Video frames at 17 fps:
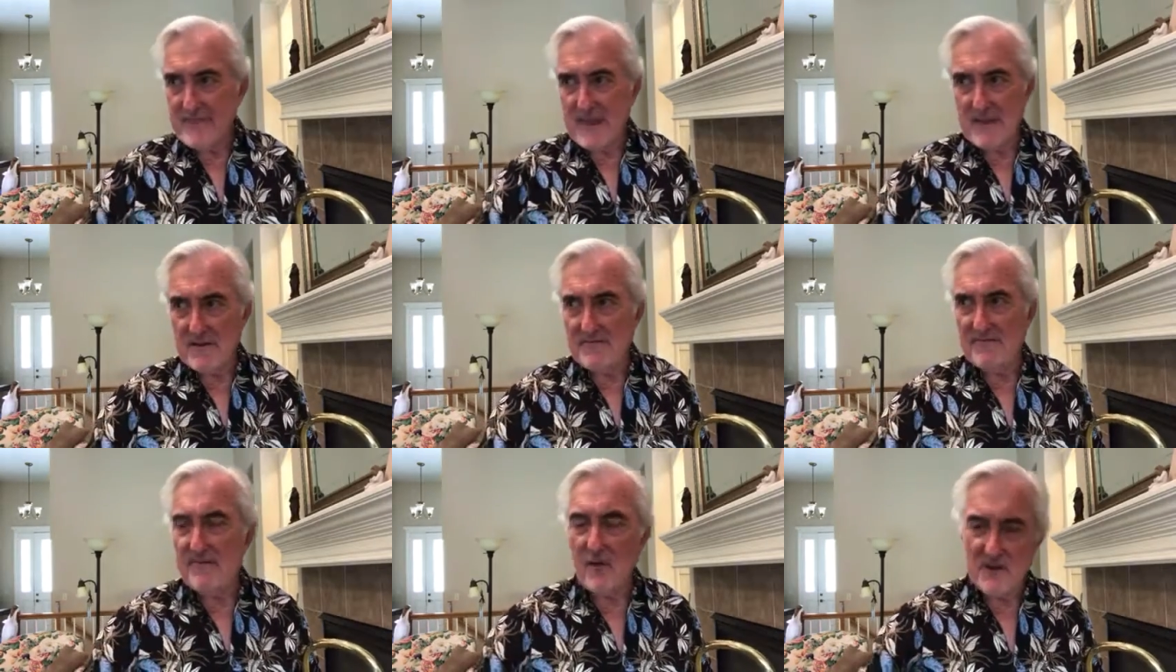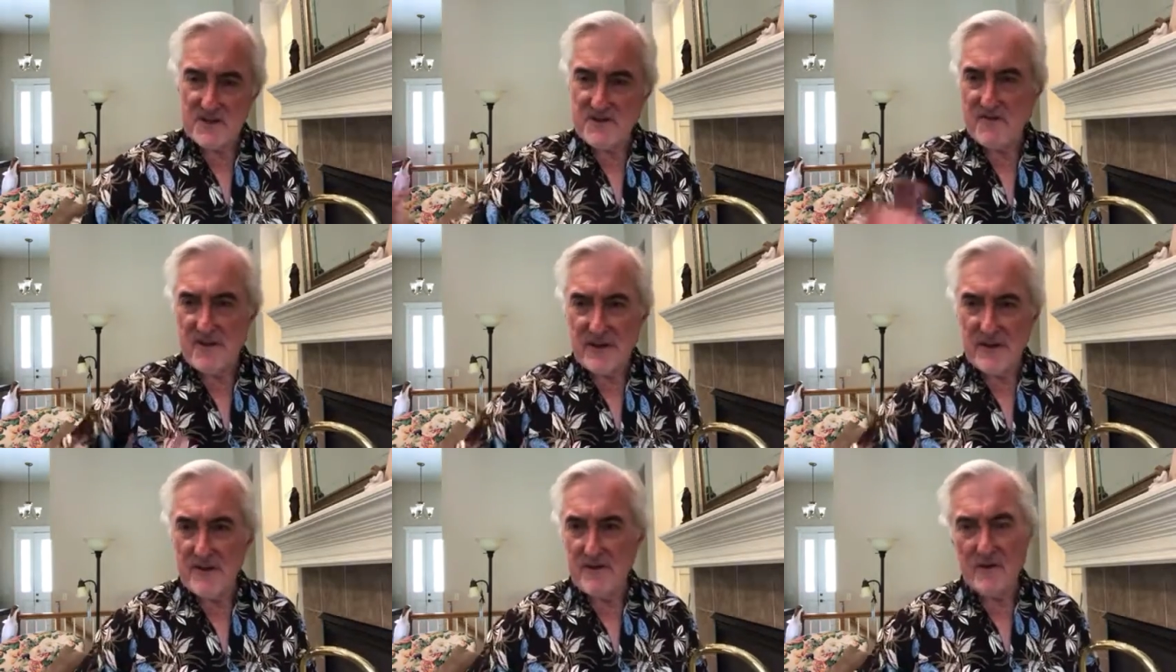the force
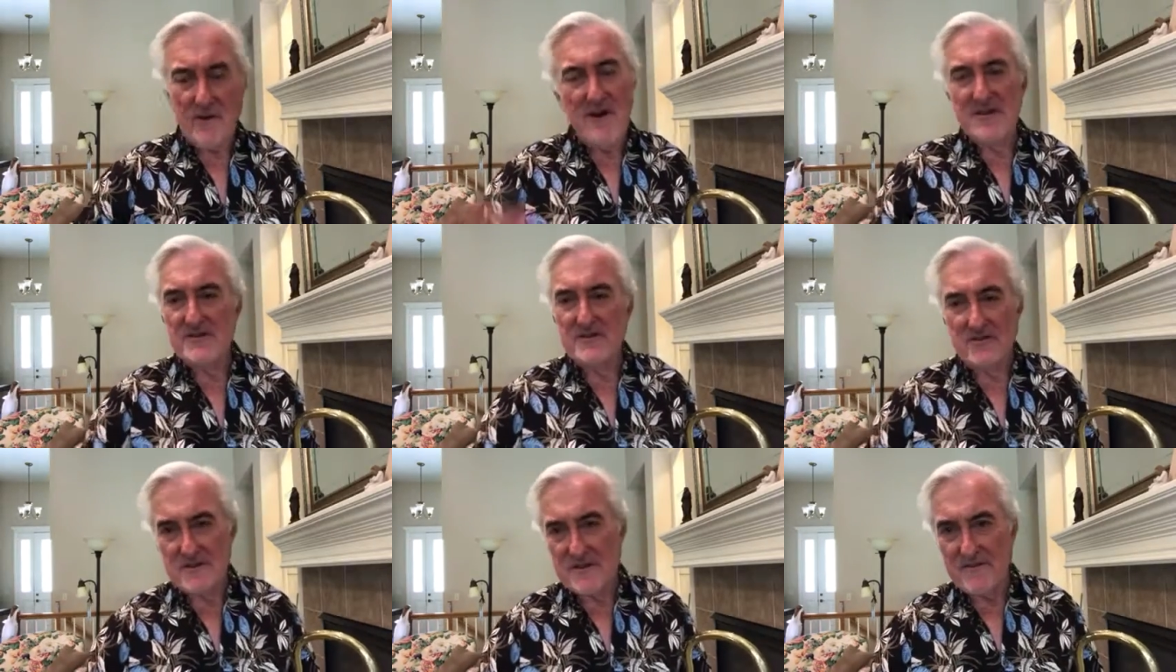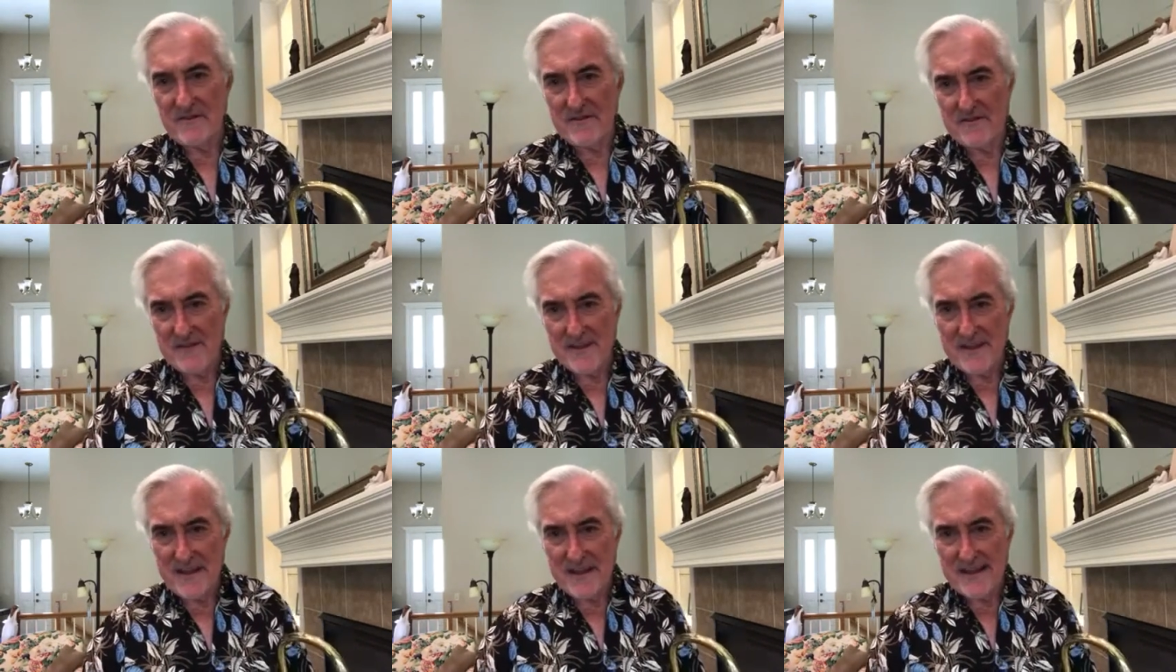field, or all sorts of
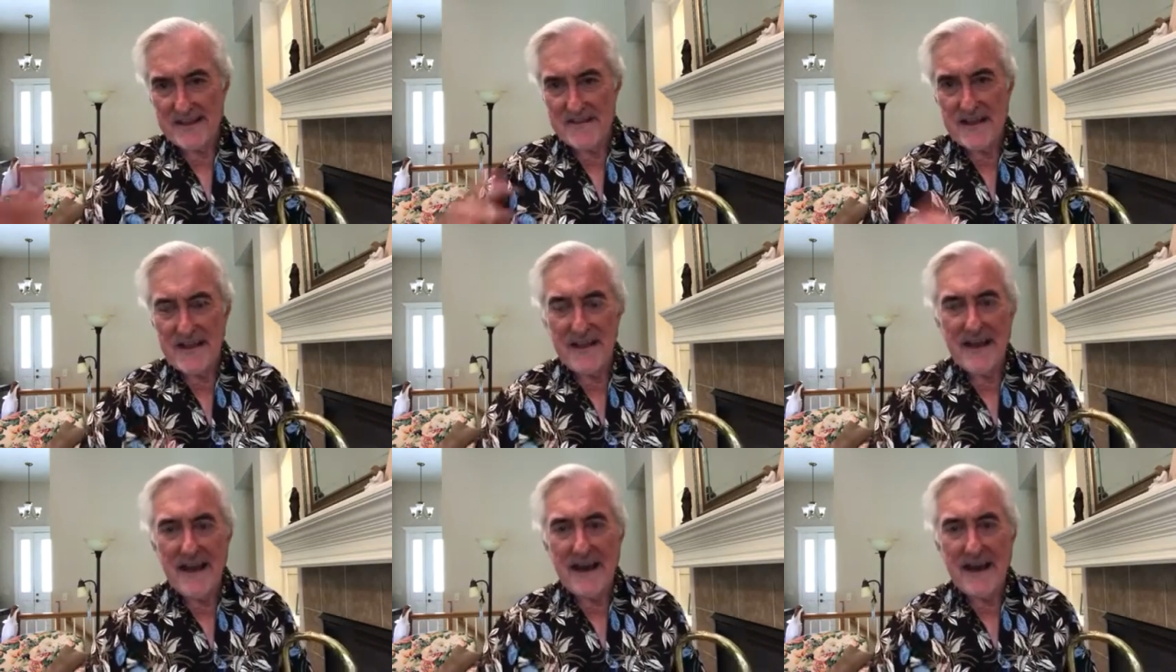different things.